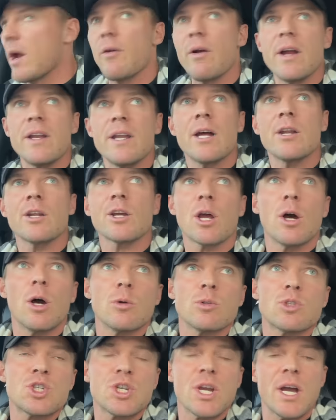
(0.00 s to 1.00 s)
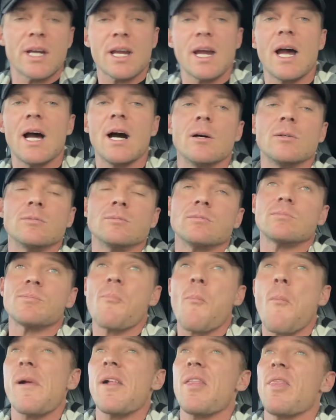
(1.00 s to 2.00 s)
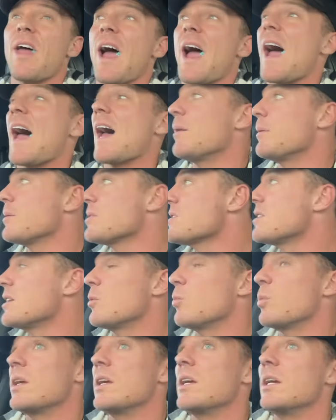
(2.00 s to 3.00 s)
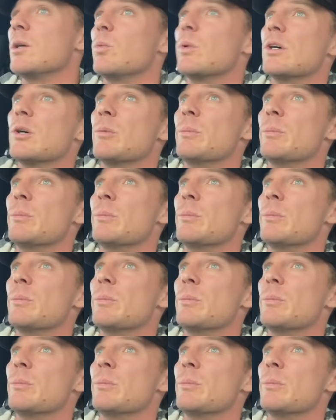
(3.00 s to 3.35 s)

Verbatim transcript: right now to go check out the house that we will